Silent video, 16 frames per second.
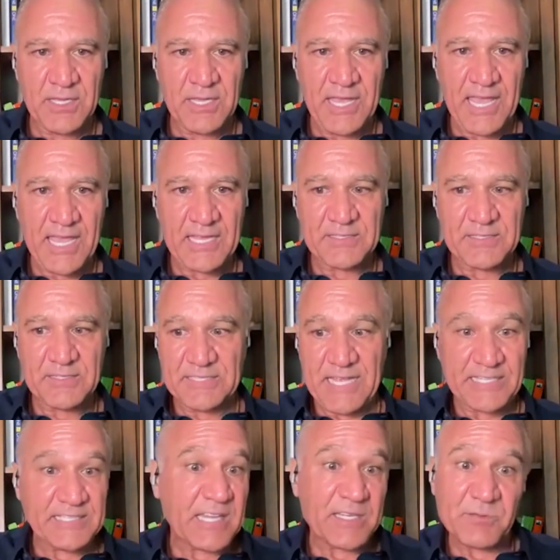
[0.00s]
and
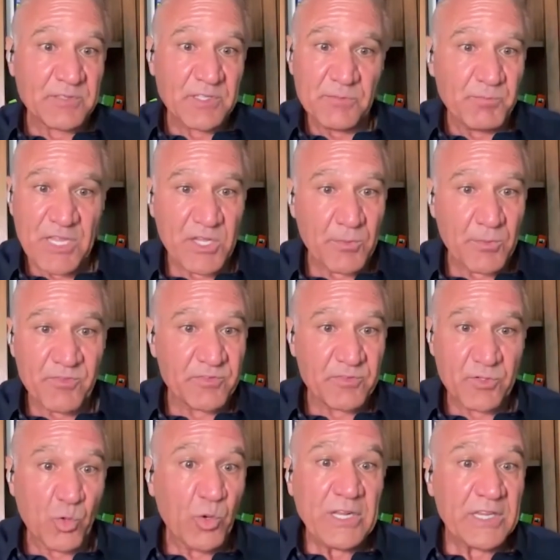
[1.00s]
that can become
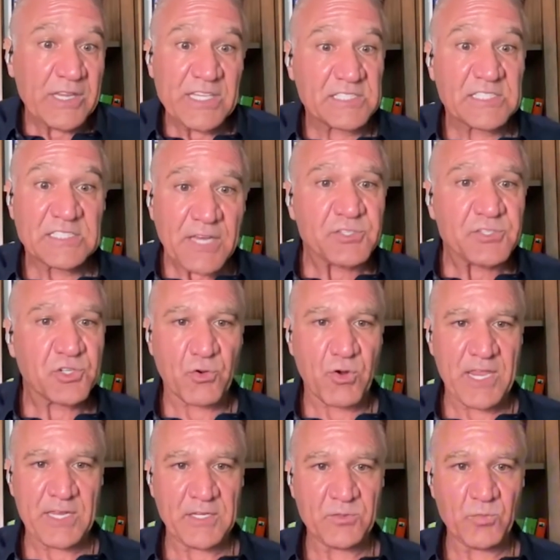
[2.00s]
quickly
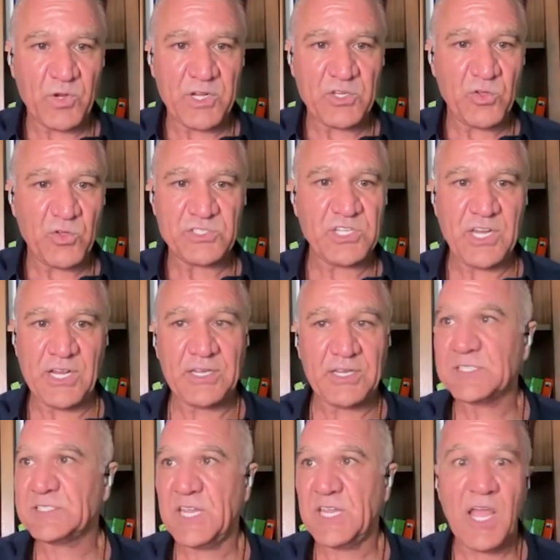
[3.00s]
saturated when you inject,
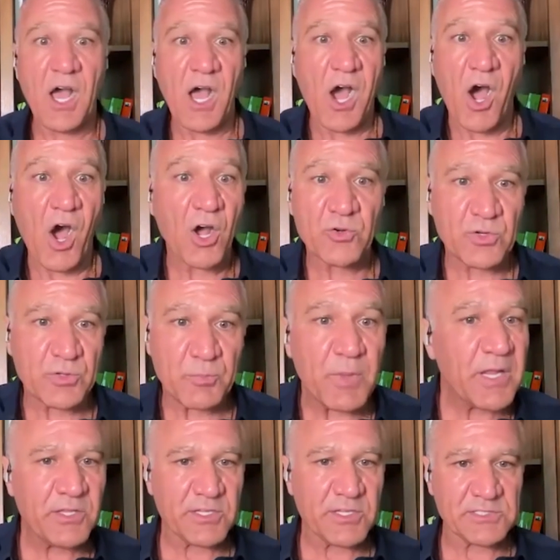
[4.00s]
let's say, 100
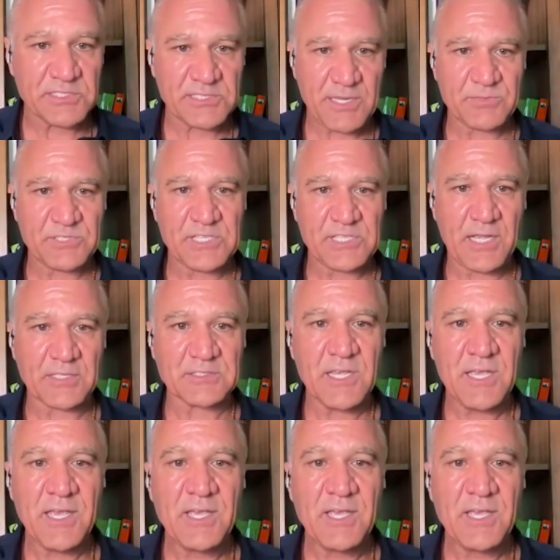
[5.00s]
million stem cells.